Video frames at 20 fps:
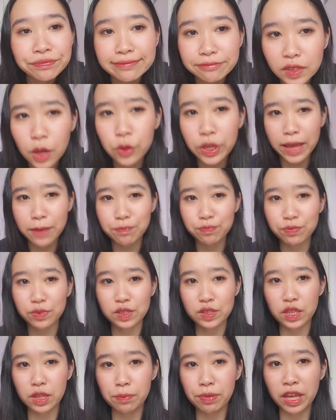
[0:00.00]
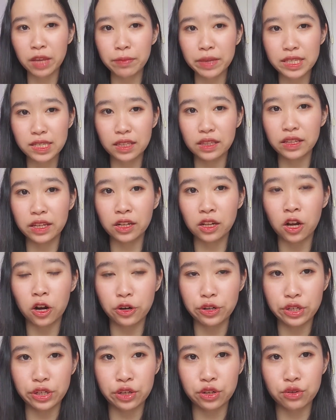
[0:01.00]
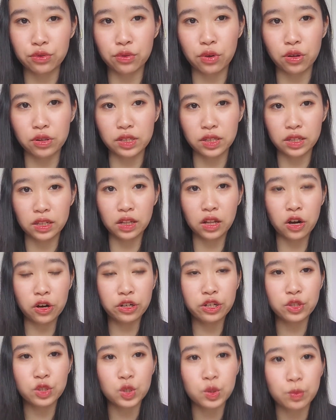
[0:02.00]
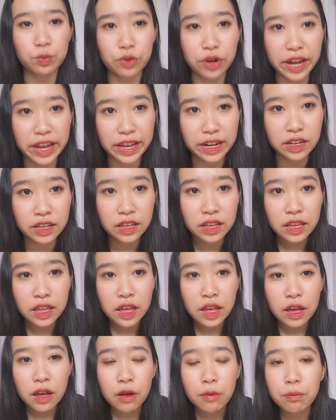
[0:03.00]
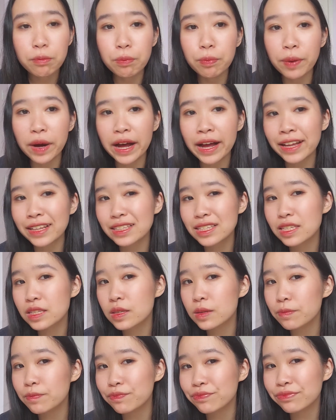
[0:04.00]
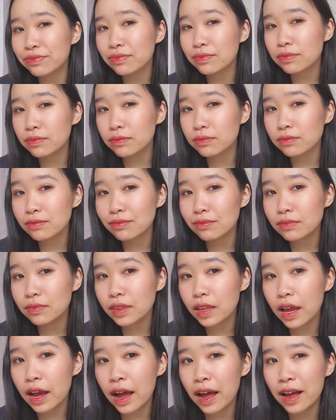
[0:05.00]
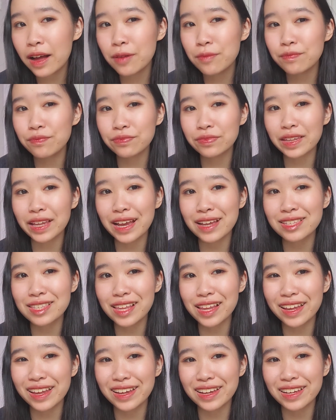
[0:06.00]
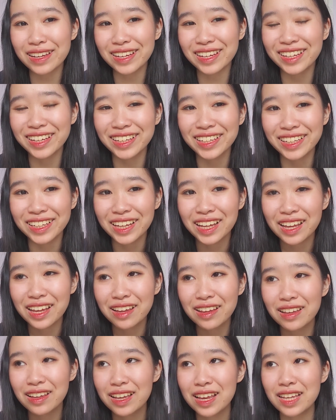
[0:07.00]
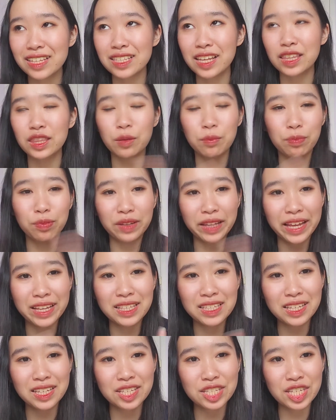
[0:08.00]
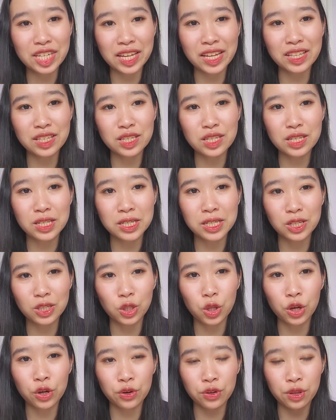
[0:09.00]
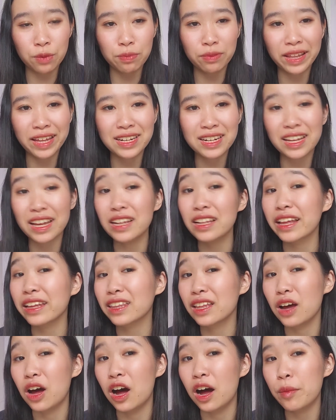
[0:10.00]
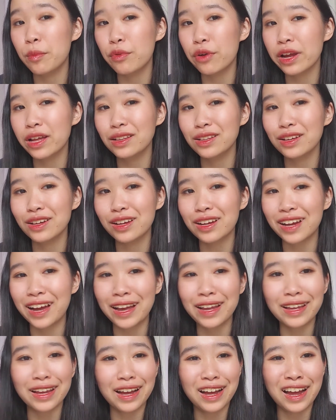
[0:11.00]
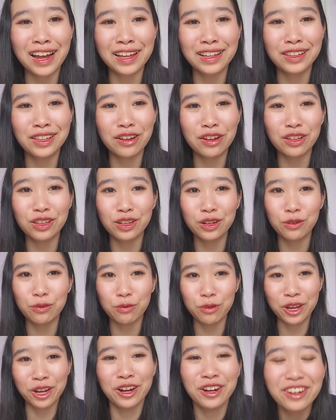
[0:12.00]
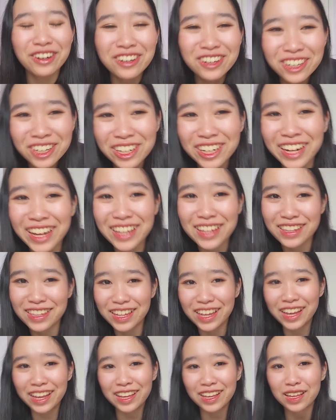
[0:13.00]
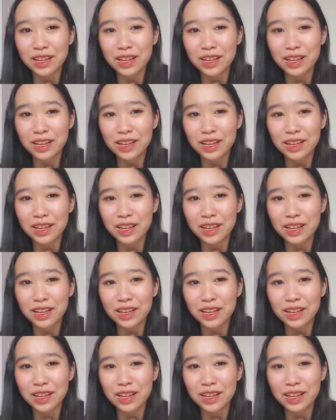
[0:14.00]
Okay, so the pigment's a little hard to control, it's a little hard to spread, but as like a as like the blended tint look, or the blended kind of like the ombre look, I look a little weird. I think